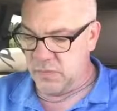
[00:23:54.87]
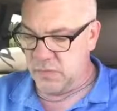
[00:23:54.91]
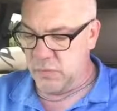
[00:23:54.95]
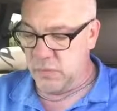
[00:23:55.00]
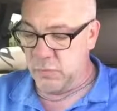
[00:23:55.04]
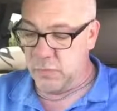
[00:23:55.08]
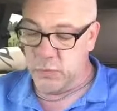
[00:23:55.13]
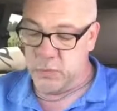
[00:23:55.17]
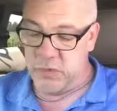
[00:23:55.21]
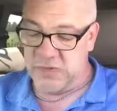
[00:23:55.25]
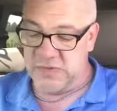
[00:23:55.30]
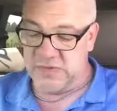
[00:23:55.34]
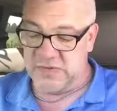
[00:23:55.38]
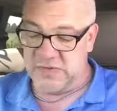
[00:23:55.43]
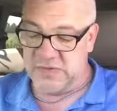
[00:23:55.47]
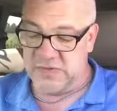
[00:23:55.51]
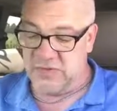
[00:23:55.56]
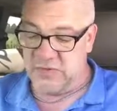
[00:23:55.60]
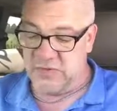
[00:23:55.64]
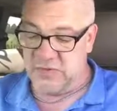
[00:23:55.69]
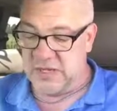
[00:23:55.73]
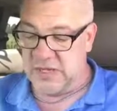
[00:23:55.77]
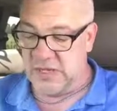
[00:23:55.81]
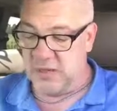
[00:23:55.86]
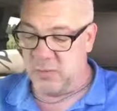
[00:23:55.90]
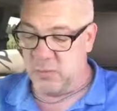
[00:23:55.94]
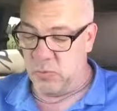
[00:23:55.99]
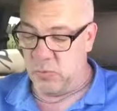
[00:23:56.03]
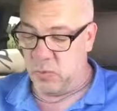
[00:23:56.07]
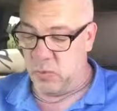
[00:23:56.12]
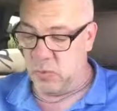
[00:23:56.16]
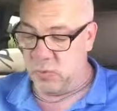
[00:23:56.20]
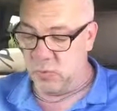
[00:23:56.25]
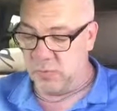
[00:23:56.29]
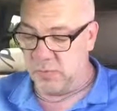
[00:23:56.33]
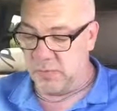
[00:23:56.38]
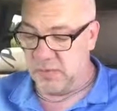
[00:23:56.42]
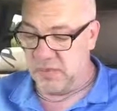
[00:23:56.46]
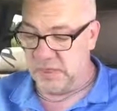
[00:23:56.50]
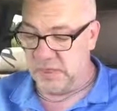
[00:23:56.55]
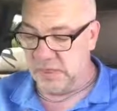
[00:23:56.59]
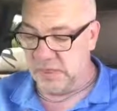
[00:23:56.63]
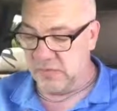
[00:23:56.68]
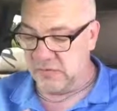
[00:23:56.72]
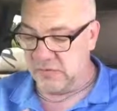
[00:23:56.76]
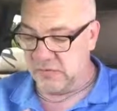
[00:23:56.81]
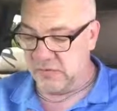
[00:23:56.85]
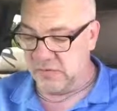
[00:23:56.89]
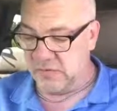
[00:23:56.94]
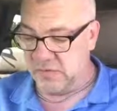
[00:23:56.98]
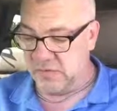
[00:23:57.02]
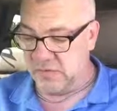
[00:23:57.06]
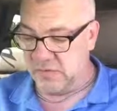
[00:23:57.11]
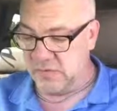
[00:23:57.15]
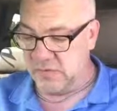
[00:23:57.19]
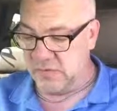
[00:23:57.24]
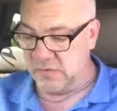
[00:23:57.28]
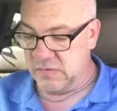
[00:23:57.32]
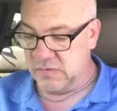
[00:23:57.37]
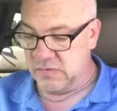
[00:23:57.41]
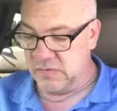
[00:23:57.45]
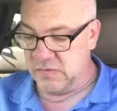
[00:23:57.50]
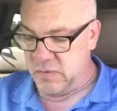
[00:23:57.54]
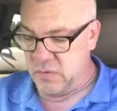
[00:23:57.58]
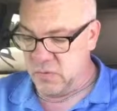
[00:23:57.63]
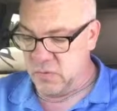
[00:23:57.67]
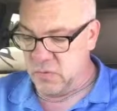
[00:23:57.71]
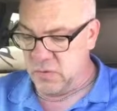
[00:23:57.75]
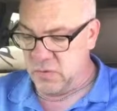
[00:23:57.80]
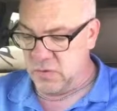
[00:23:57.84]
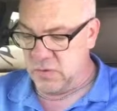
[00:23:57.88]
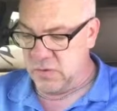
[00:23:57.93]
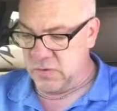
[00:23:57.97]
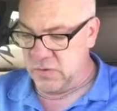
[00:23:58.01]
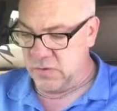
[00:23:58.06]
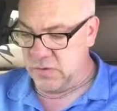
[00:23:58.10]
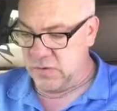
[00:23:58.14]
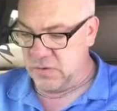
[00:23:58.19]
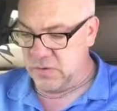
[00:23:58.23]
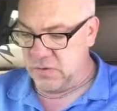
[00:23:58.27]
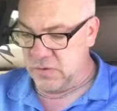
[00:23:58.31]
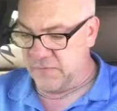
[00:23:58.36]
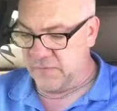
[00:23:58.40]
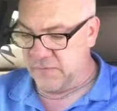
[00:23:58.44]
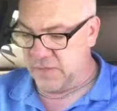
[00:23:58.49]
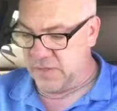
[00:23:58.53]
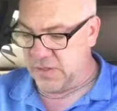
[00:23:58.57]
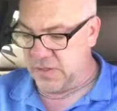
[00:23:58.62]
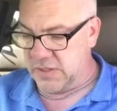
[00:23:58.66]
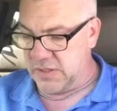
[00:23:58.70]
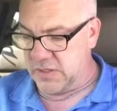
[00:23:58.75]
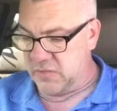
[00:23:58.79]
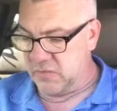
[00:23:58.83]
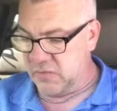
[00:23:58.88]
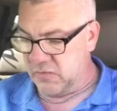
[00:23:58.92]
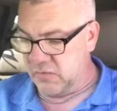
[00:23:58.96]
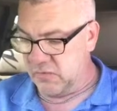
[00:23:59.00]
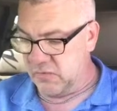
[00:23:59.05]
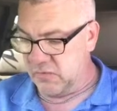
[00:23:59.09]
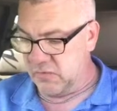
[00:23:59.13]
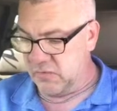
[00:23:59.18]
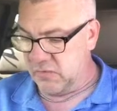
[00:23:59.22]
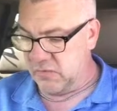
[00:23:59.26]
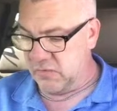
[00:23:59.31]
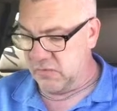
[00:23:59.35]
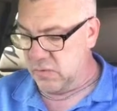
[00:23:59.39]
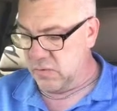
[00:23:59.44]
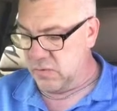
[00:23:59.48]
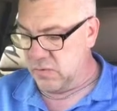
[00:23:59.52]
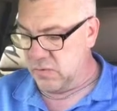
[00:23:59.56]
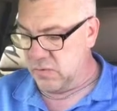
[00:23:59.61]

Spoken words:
2.7K mode would be next. Wonder how far I can zoom.